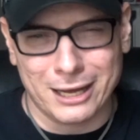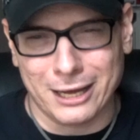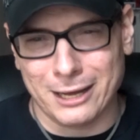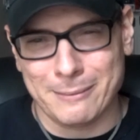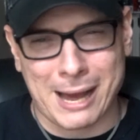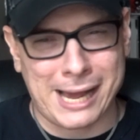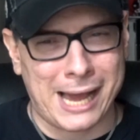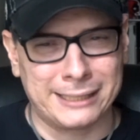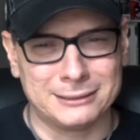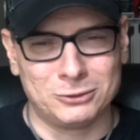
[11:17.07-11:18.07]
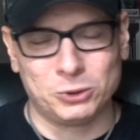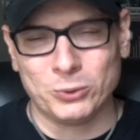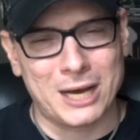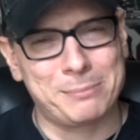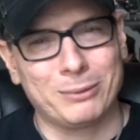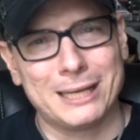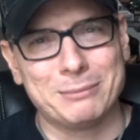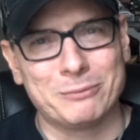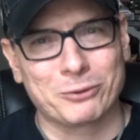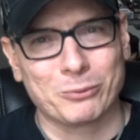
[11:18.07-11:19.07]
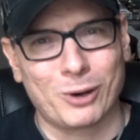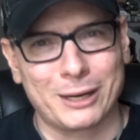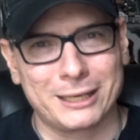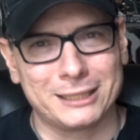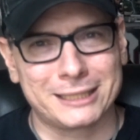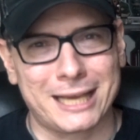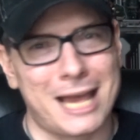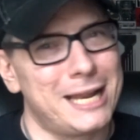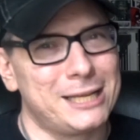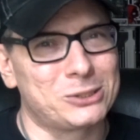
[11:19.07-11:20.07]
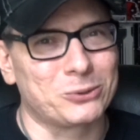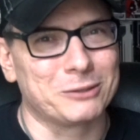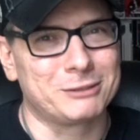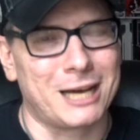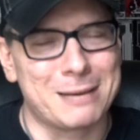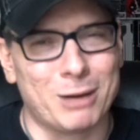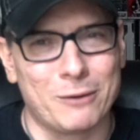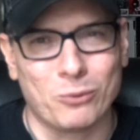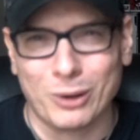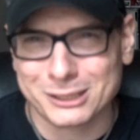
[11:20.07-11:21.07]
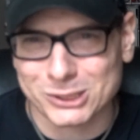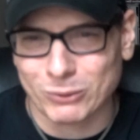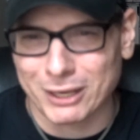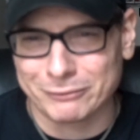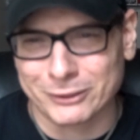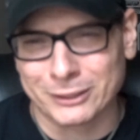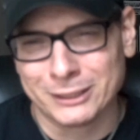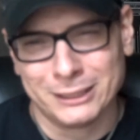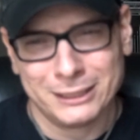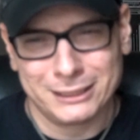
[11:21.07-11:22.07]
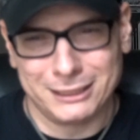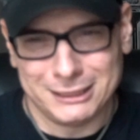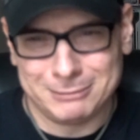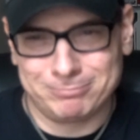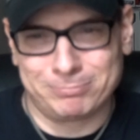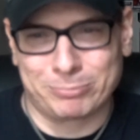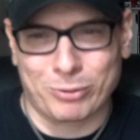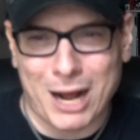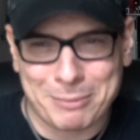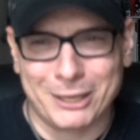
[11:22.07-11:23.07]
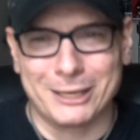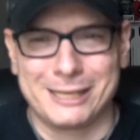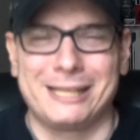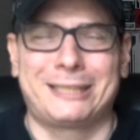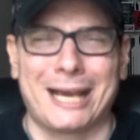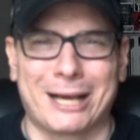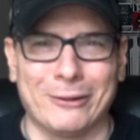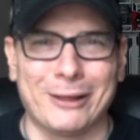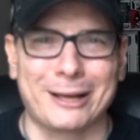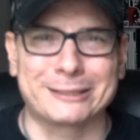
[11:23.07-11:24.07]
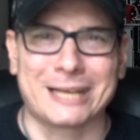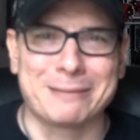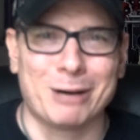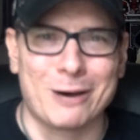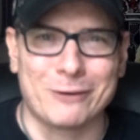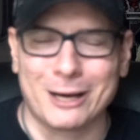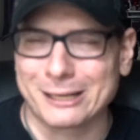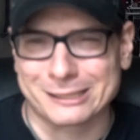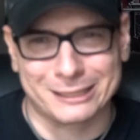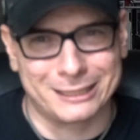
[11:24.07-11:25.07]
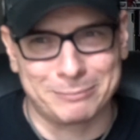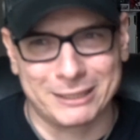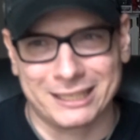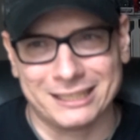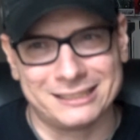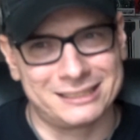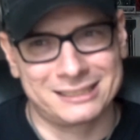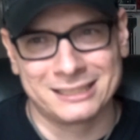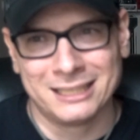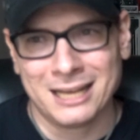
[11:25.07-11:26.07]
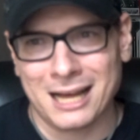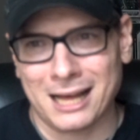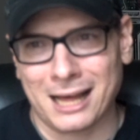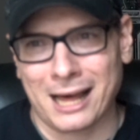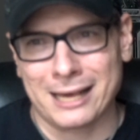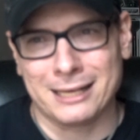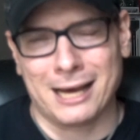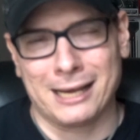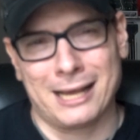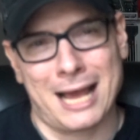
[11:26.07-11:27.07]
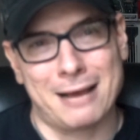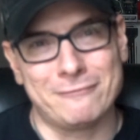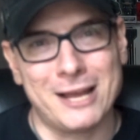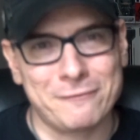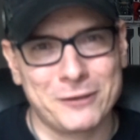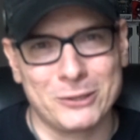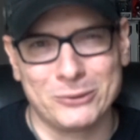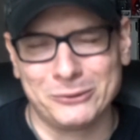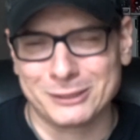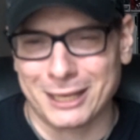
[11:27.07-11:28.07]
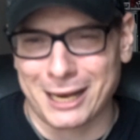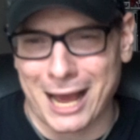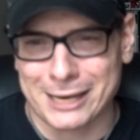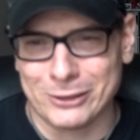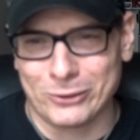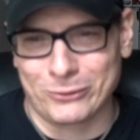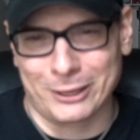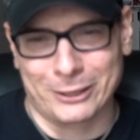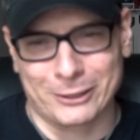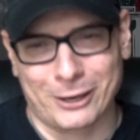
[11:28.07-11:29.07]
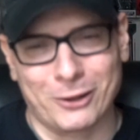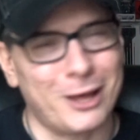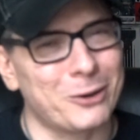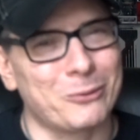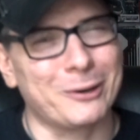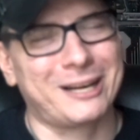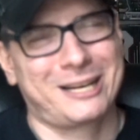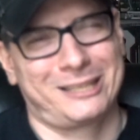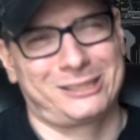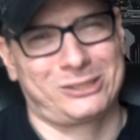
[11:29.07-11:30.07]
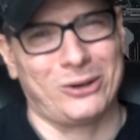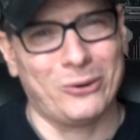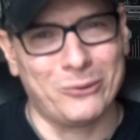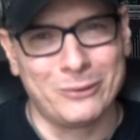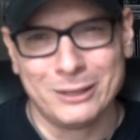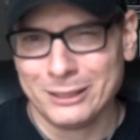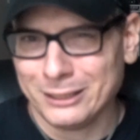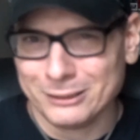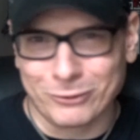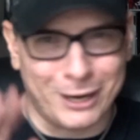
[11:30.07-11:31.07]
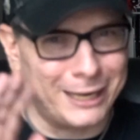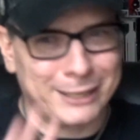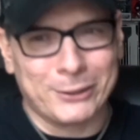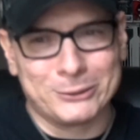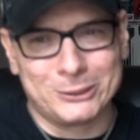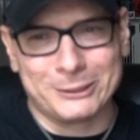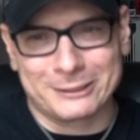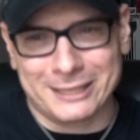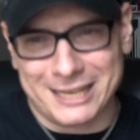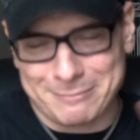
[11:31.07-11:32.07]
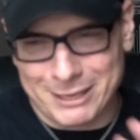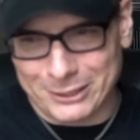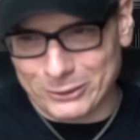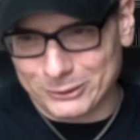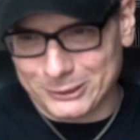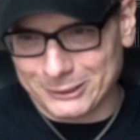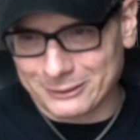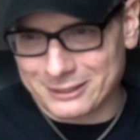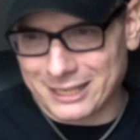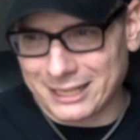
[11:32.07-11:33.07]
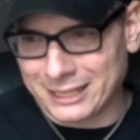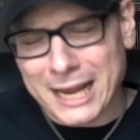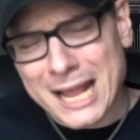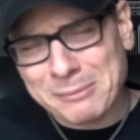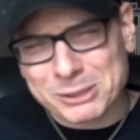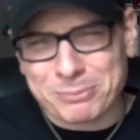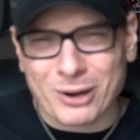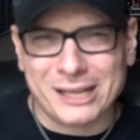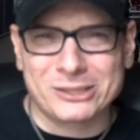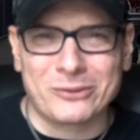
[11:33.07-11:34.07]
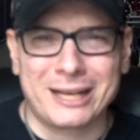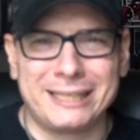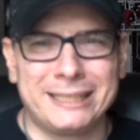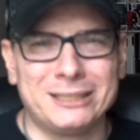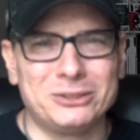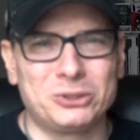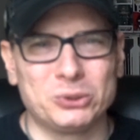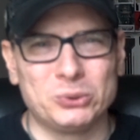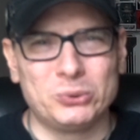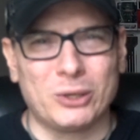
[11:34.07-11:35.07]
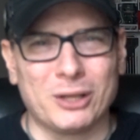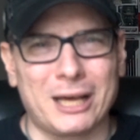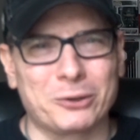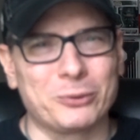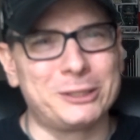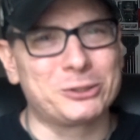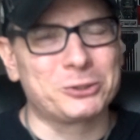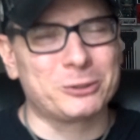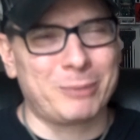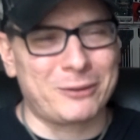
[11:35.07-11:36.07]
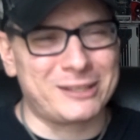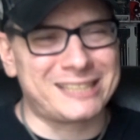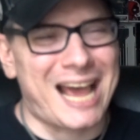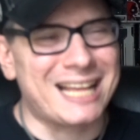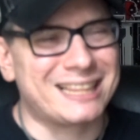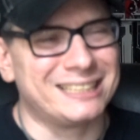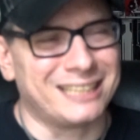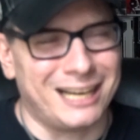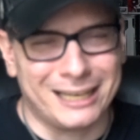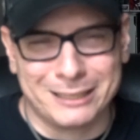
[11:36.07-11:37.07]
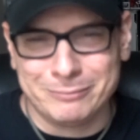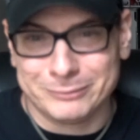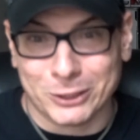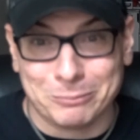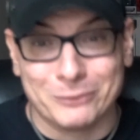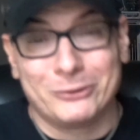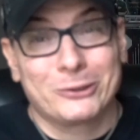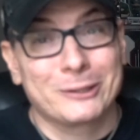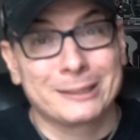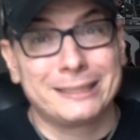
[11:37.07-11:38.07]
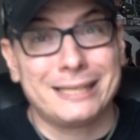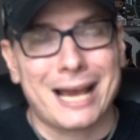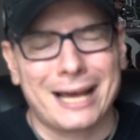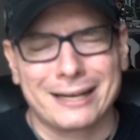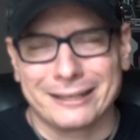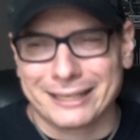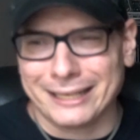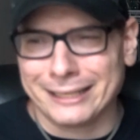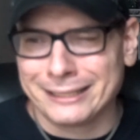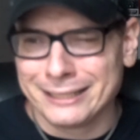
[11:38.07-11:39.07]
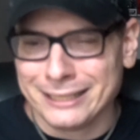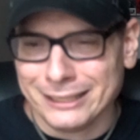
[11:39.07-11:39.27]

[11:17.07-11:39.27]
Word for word: Um, I, I do not blame him for wanting to take any sort of time off whatsoever he's probably going to need to take a lot of time off, honestly, because uh, I, I have nephews and I know they're a lot of work. So, Brian, go do your thing, man. Go do your thing. I am surprised, though, that he didn't do a lot of research about this at the time, you know, before he had a kid.